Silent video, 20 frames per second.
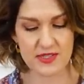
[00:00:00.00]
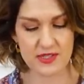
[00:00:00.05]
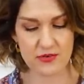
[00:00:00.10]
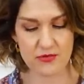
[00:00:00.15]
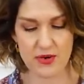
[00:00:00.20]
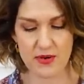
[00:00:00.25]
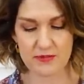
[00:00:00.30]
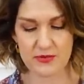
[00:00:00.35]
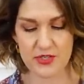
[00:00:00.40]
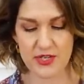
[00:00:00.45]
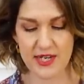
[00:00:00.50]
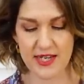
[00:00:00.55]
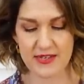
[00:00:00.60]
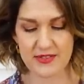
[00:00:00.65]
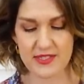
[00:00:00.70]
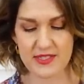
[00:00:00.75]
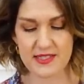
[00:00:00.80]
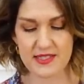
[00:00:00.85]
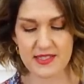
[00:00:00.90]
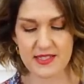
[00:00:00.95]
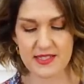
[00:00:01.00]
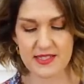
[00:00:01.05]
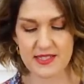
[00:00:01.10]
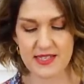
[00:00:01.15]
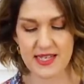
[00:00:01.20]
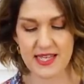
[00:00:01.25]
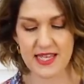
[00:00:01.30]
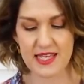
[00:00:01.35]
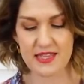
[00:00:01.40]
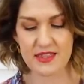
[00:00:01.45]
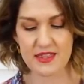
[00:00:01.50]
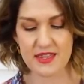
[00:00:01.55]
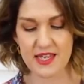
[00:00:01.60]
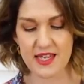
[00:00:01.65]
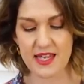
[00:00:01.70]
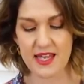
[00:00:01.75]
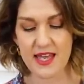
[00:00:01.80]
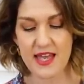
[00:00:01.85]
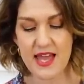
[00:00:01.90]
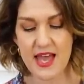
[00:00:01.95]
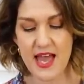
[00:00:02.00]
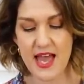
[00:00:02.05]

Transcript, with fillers: the crop trousers underneath it